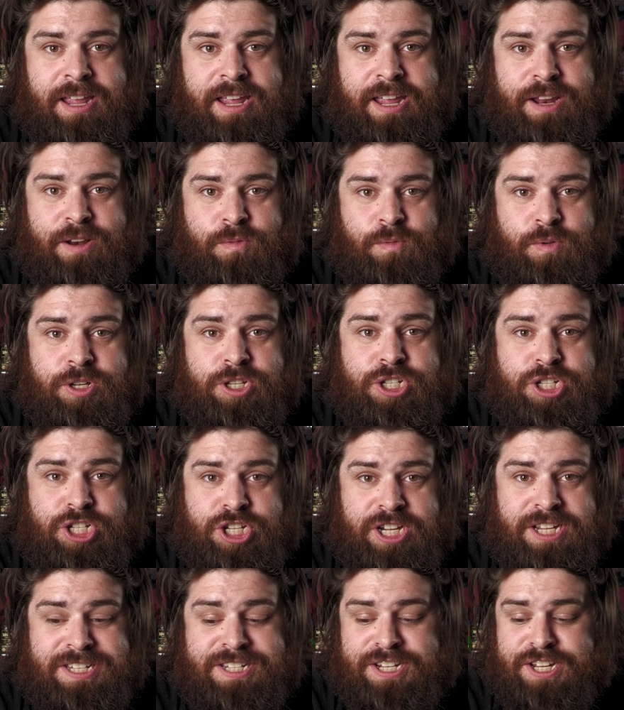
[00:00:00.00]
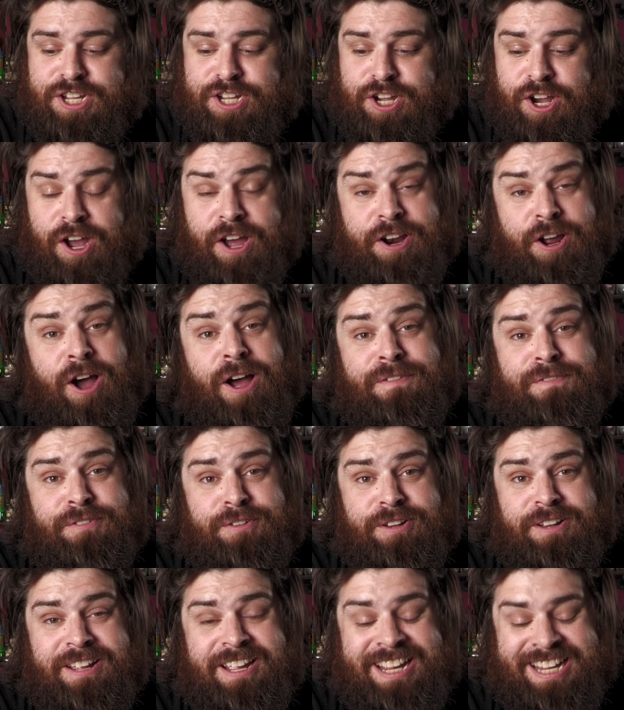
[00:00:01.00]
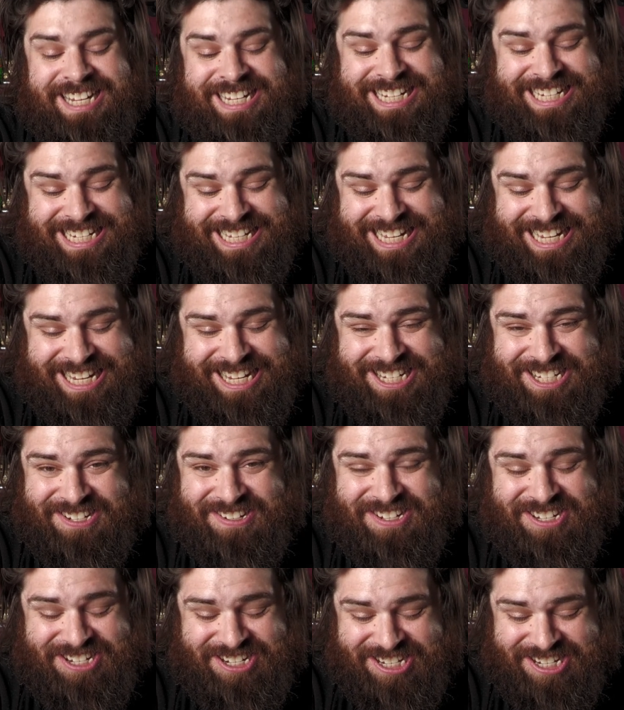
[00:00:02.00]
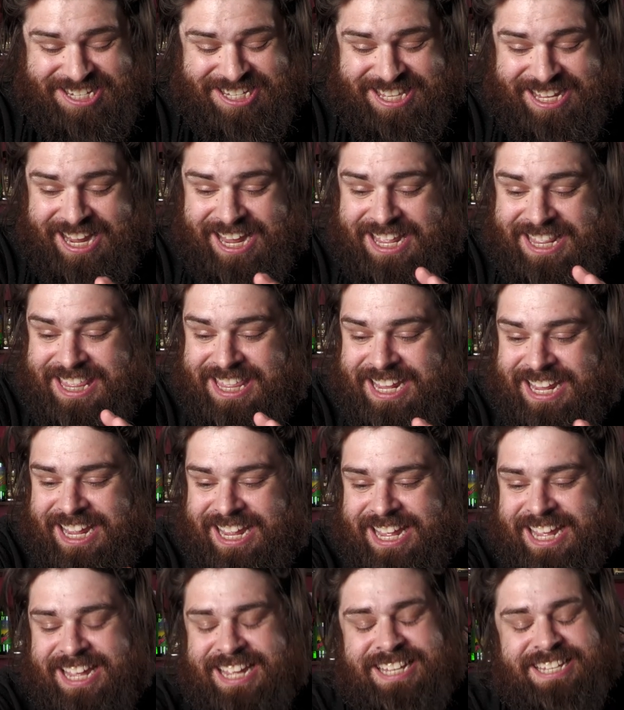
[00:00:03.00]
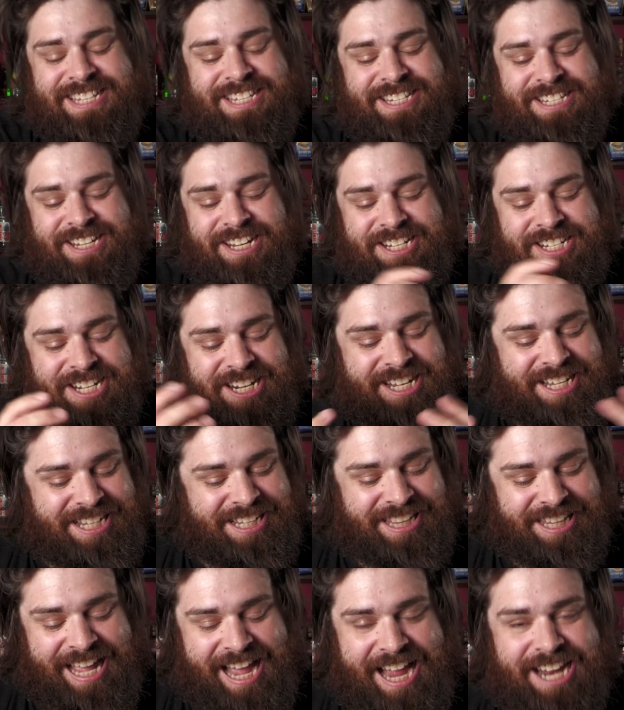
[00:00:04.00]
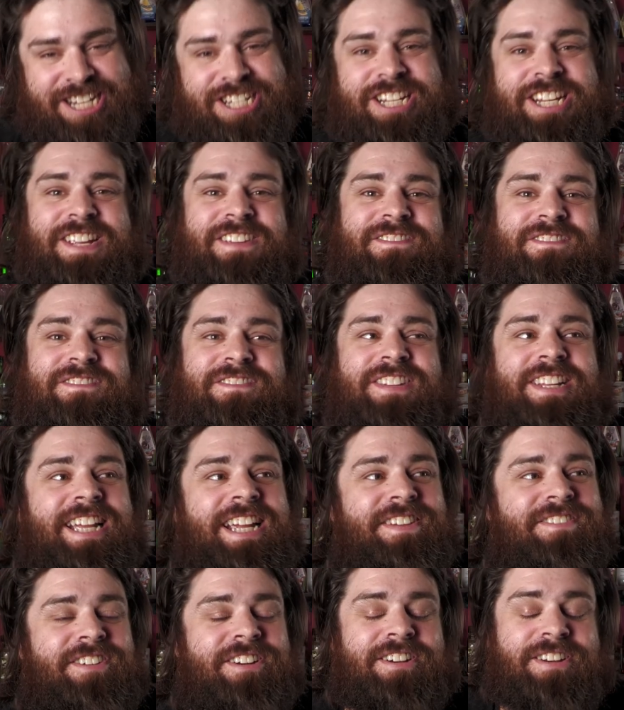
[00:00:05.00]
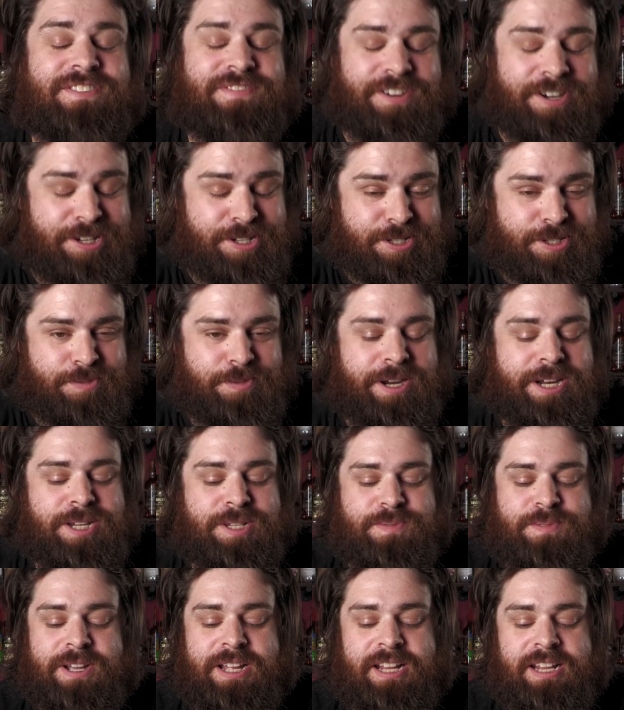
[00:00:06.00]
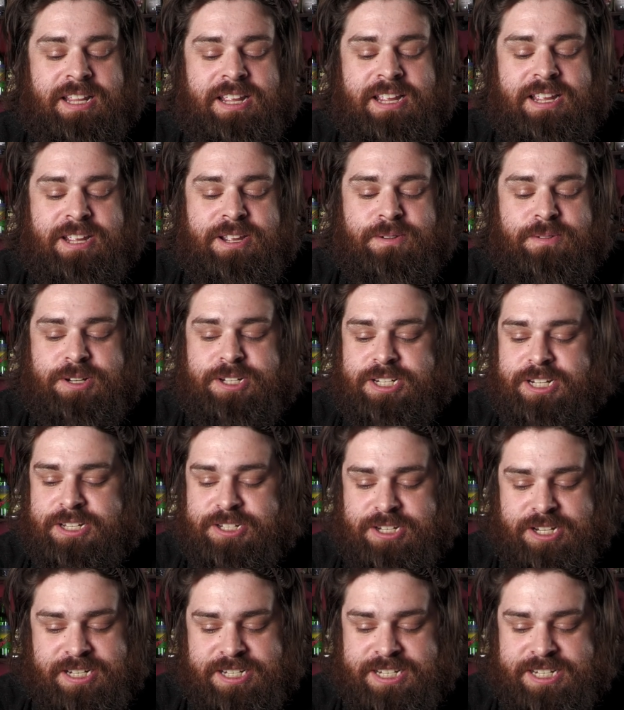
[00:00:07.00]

it was just god-awful. This is just such a clashing flavor. It's very sweet as well, which, as you can